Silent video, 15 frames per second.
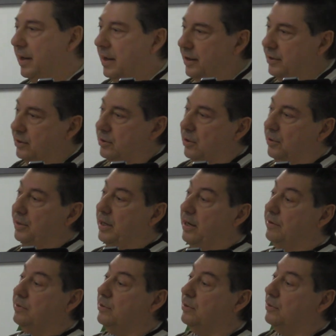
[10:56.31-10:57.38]
and you go
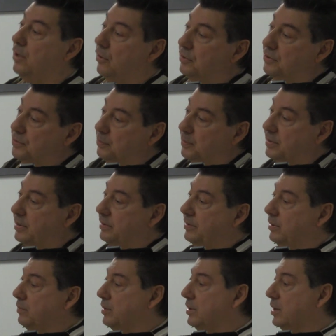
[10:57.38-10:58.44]
there and you'll notice what the,
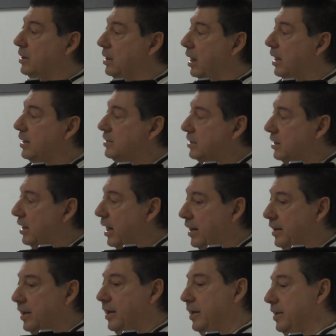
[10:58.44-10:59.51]
what the clients are getting.